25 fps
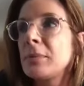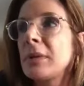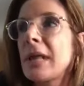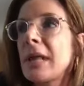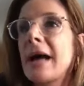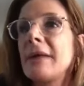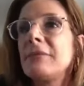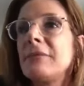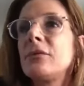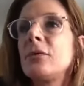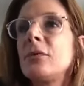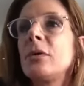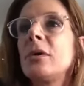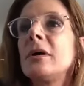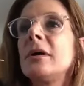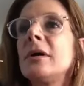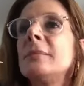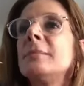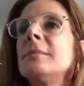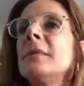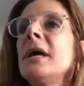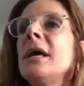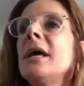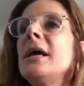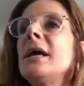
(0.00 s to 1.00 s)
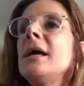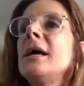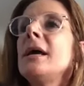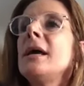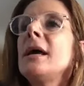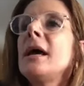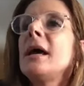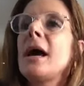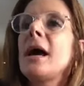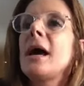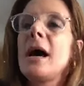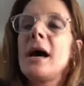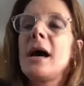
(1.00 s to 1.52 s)
platform
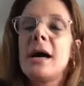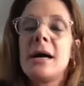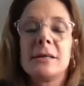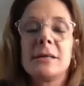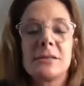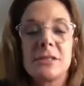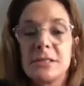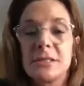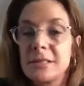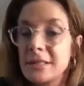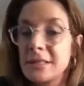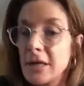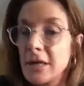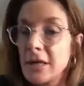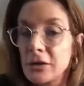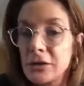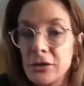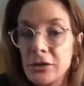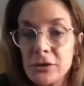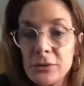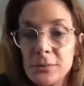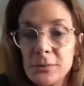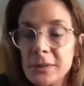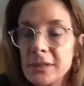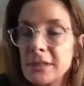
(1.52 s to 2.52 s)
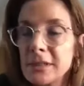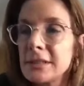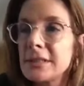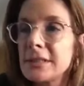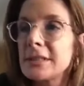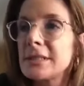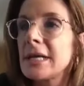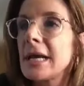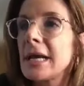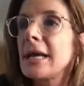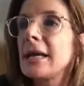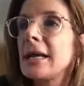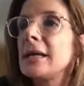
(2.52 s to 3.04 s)
to sell your real
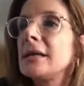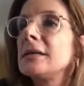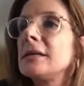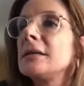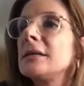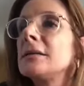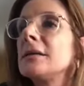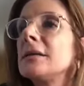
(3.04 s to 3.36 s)
estate,